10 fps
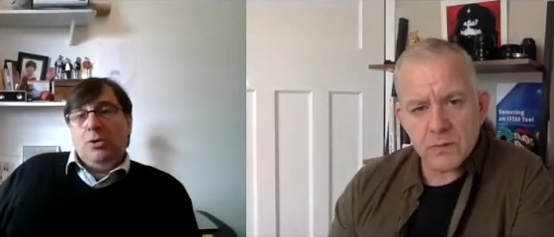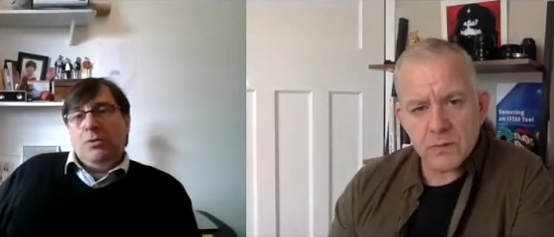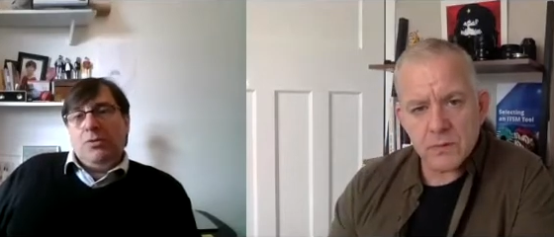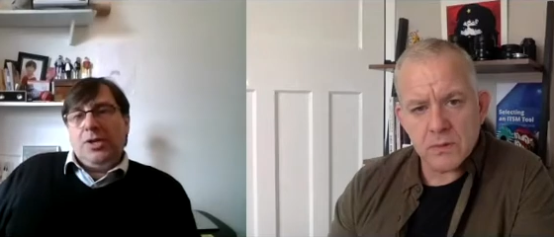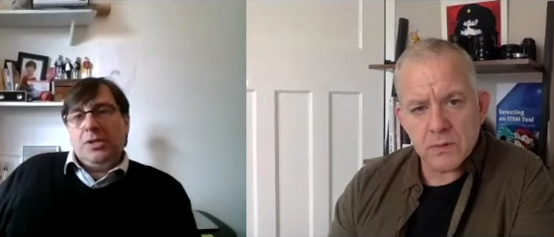
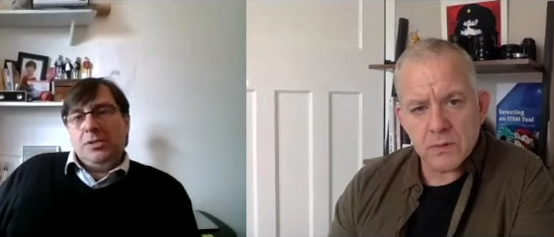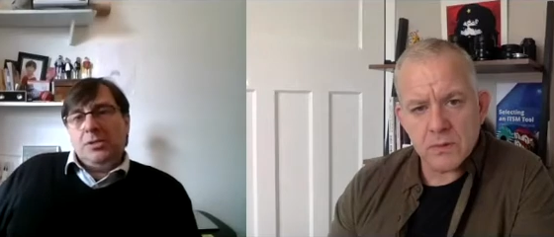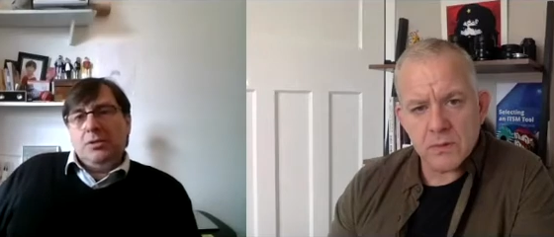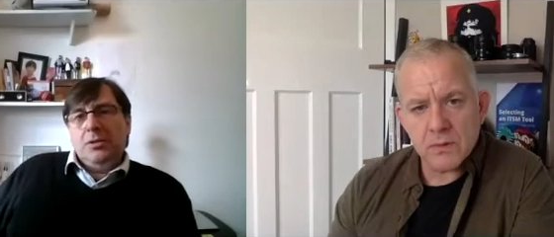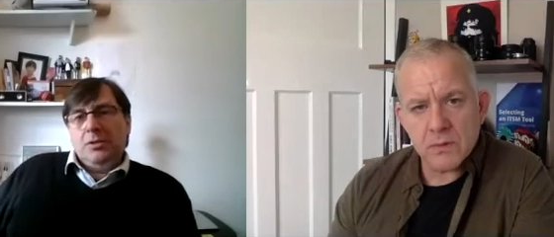Speaker 1: of things.
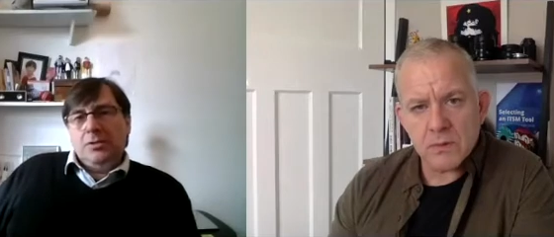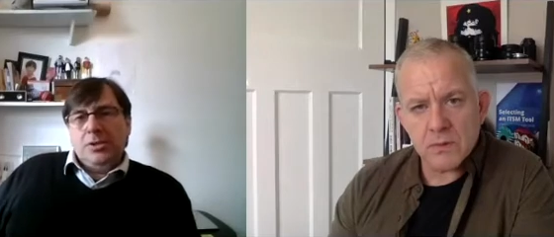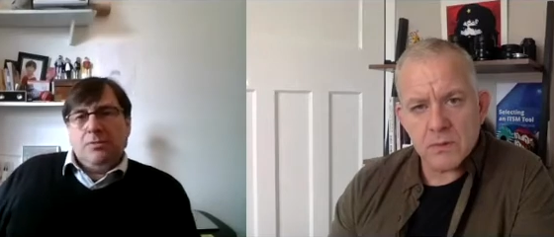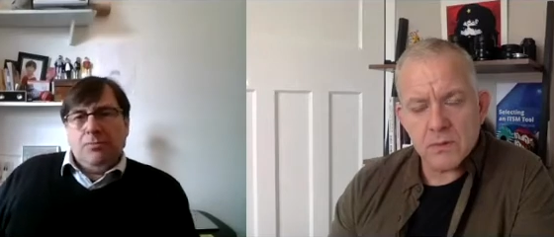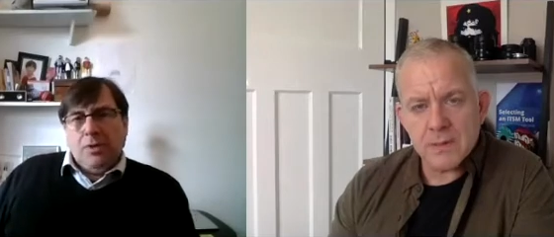You know, the
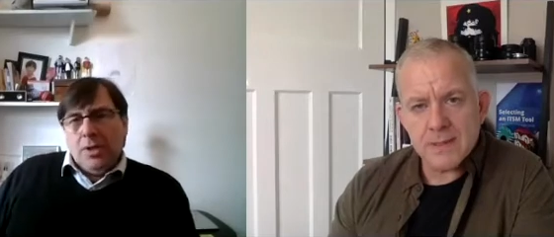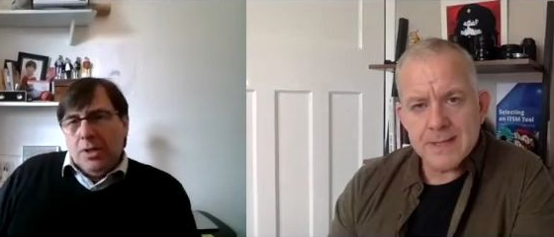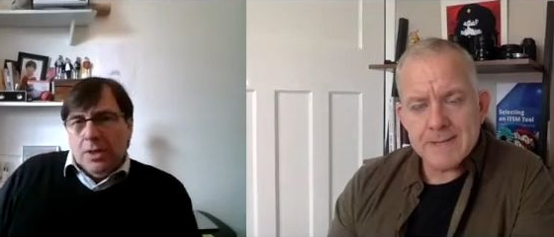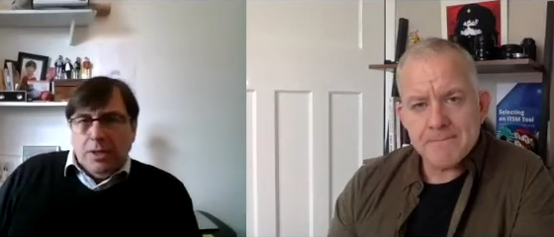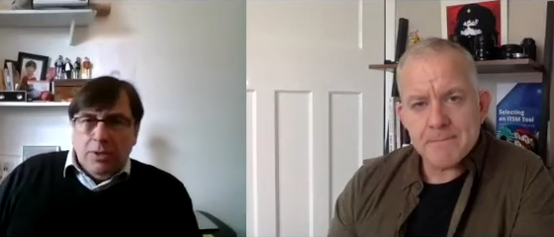sort of
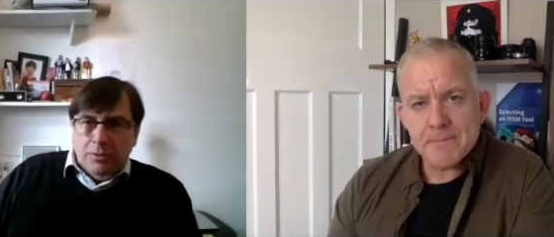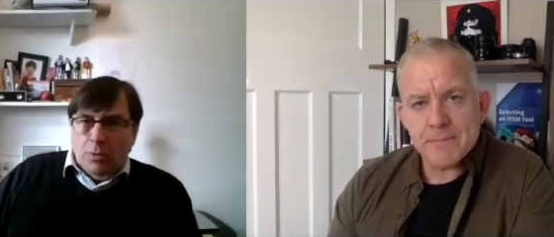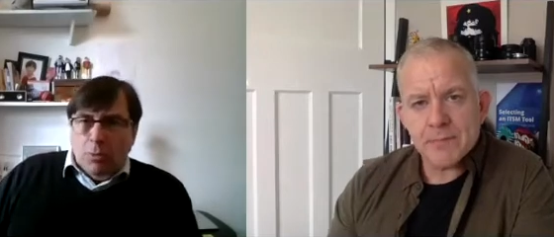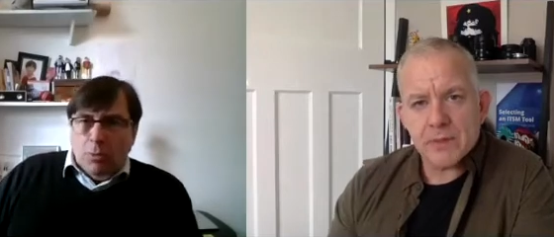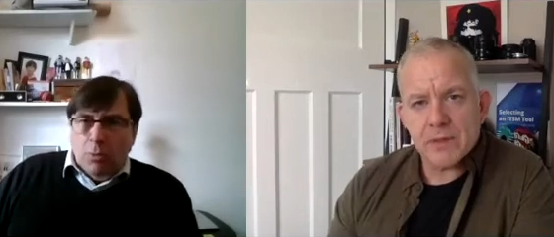
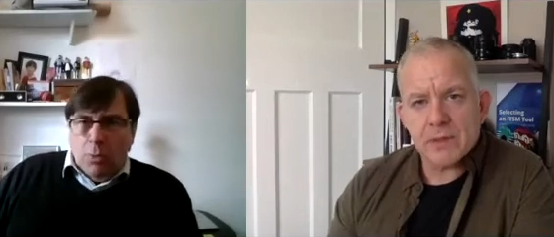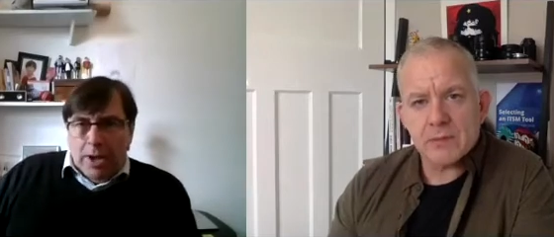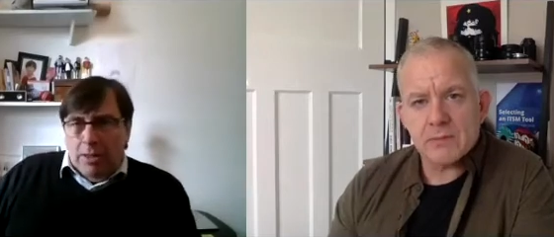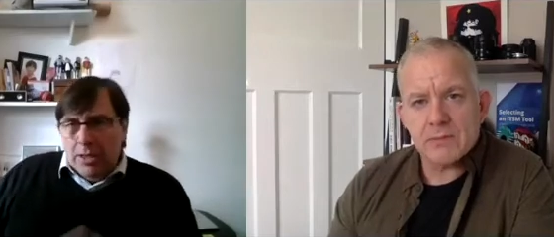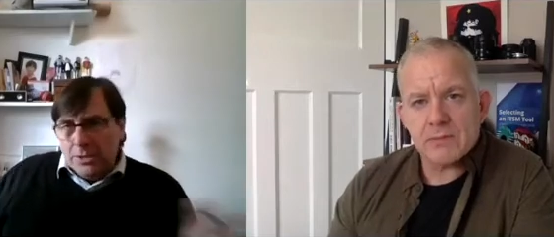the well
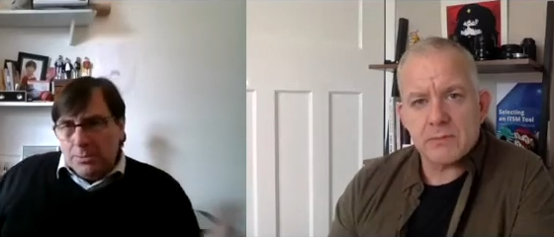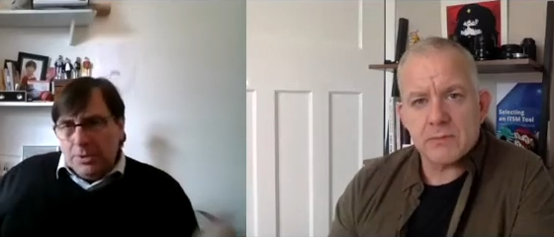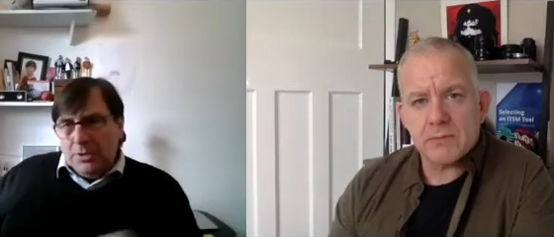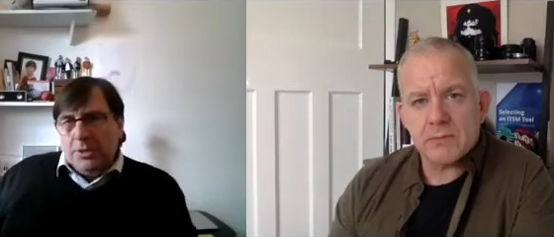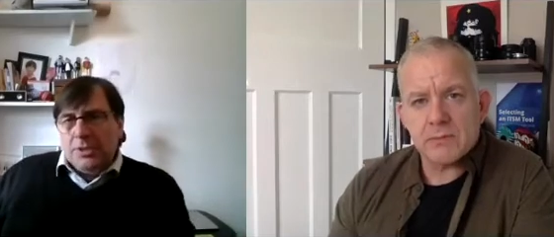has
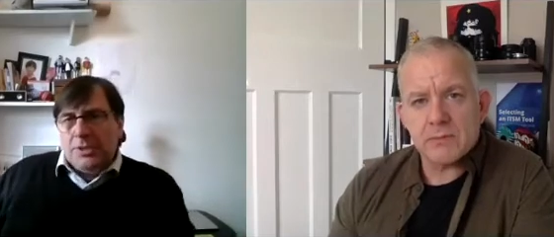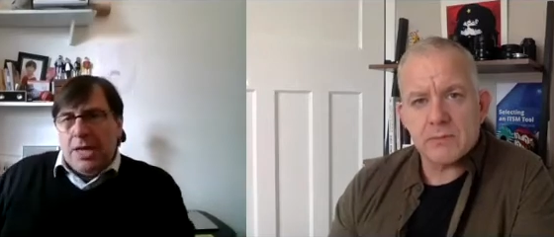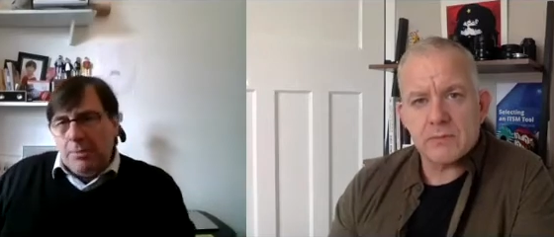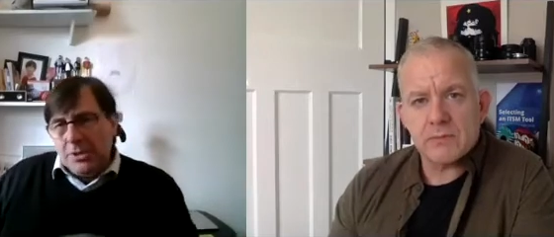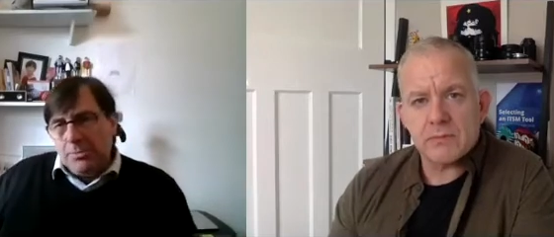the, the dam
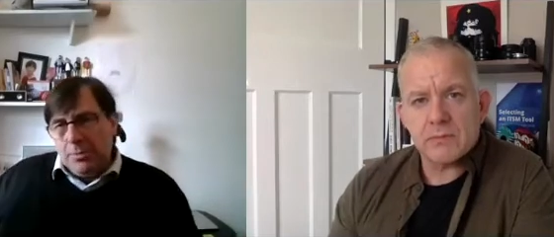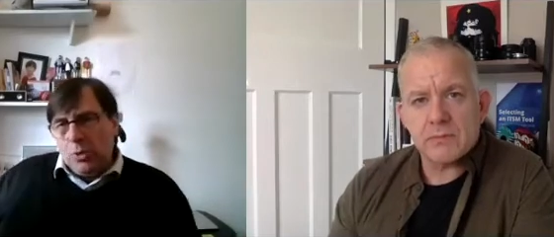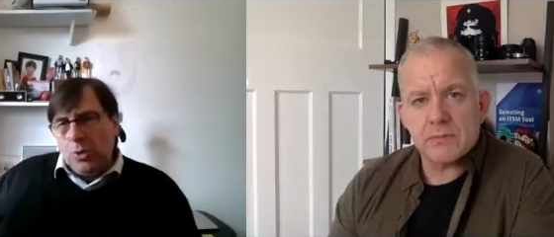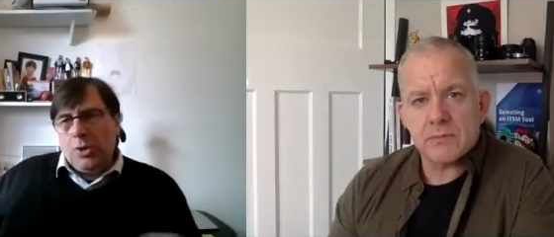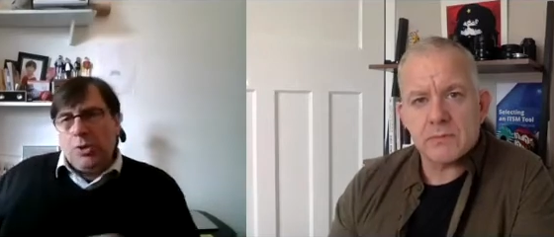has been
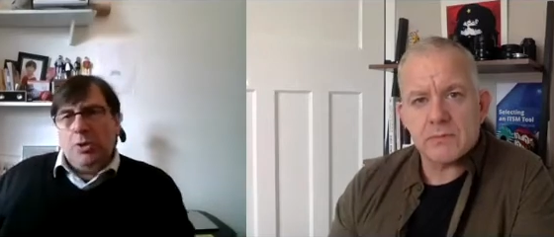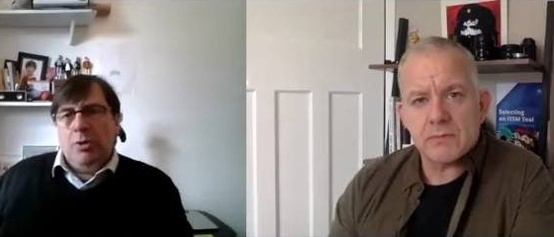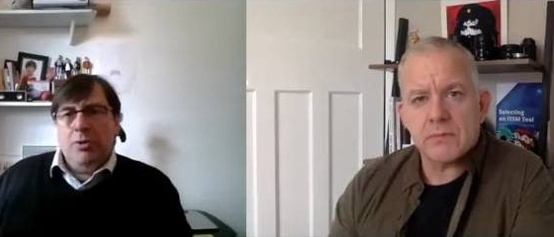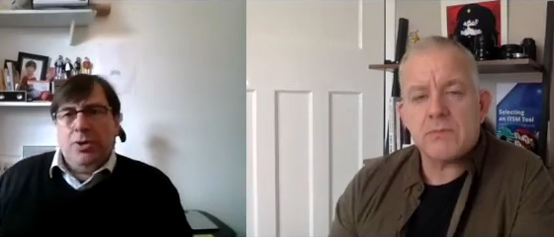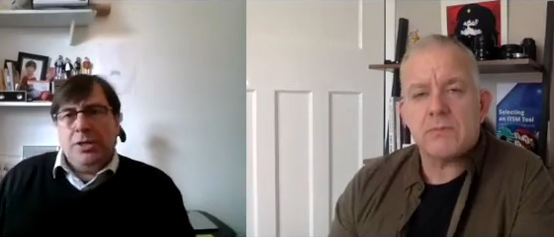broken in a lot
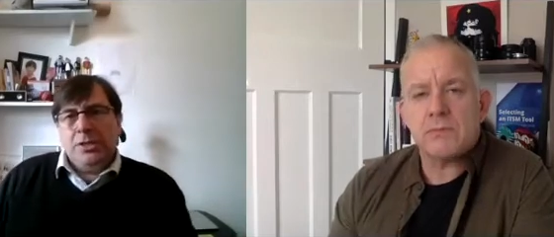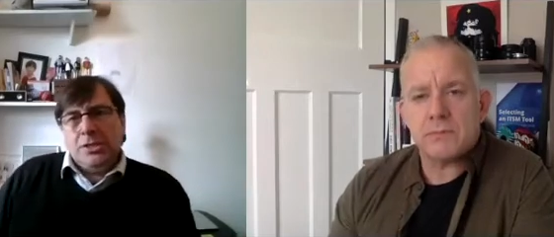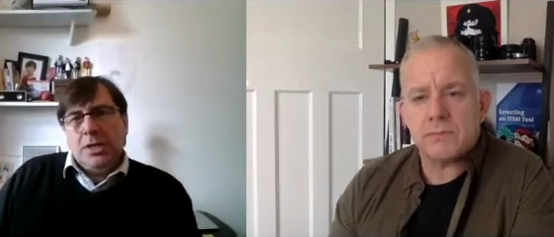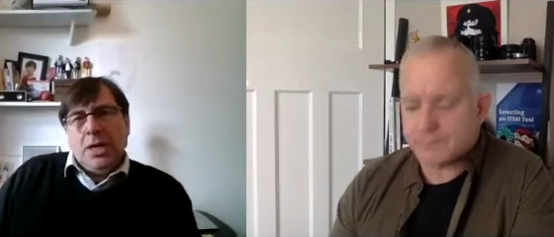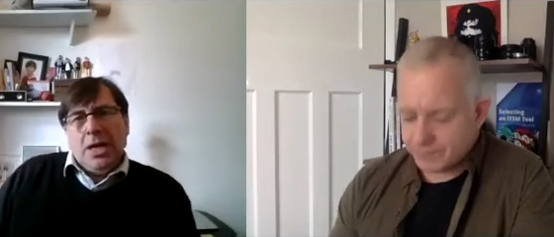of things.
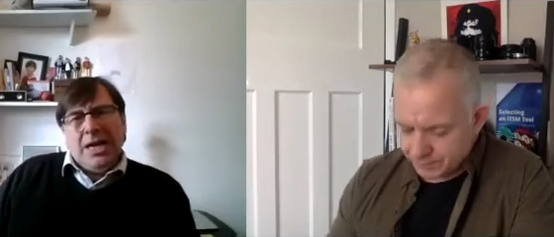Mm-hmm. I